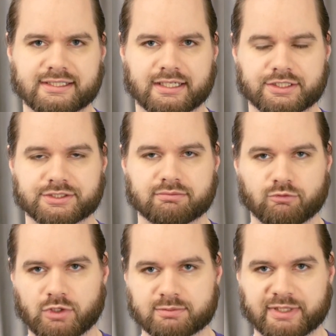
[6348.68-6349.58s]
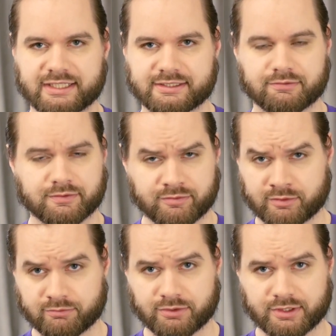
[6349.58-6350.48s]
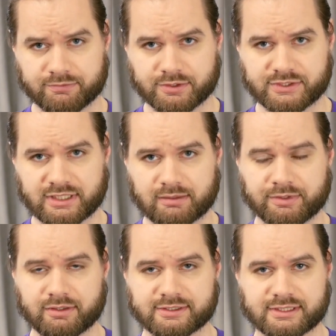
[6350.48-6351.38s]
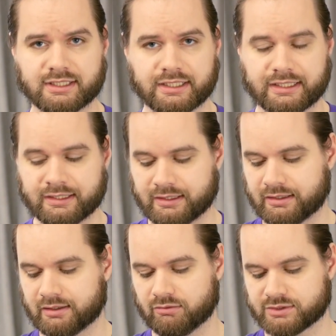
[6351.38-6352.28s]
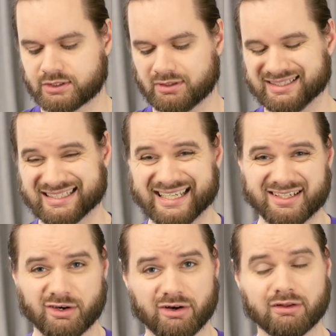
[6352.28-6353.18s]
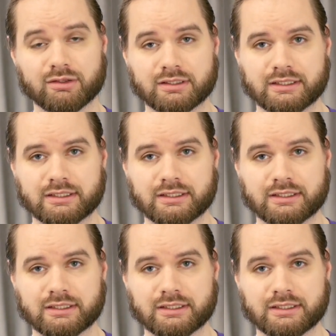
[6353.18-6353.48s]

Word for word: thing, I just walked past it for the first time here on Sunday, was called Night Call.